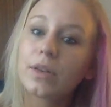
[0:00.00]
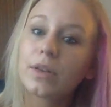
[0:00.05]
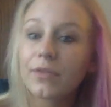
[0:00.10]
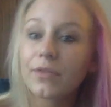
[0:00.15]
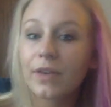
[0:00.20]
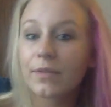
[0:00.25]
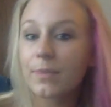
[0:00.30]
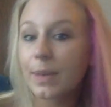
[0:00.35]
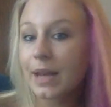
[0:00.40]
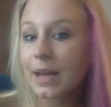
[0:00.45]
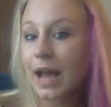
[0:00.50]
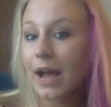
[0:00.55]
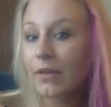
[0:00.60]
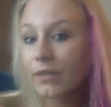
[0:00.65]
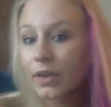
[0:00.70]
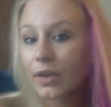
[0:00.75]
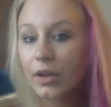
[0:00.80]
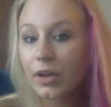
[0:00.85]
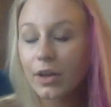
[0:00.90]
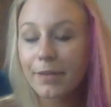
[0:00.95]
if I've been
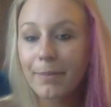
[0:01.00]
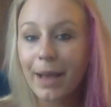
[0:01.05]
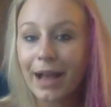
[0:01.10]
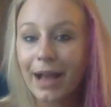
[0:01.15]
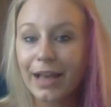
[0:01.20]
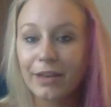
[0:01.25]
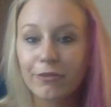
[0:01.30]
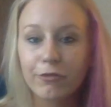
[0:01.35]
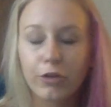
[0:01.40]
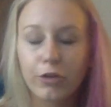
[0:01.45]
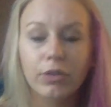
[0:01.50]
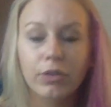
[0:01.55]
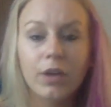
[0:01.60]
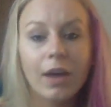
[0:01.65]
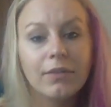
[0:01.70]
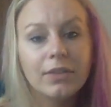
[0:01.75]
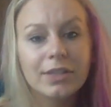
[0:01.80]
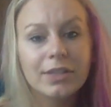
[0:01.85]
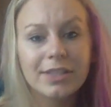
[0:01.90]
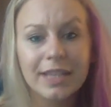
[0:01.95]
having a good back and forth
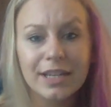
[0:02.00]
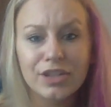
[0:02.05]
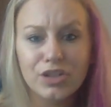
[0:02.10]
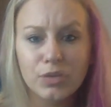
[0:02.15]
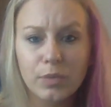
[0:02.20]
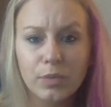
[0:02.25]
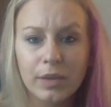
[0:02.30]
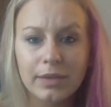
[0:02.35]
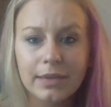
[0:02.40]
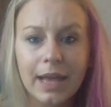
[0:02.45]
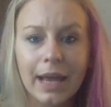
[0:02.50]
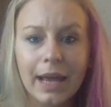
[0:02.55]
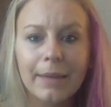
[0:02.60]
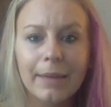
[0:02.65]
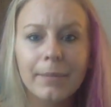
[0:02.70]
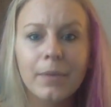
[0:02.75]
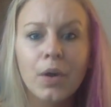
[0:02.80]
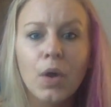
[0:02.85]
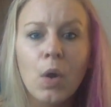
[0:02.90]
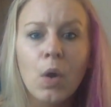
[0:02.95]
conversation with
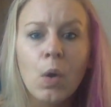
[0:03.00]
them,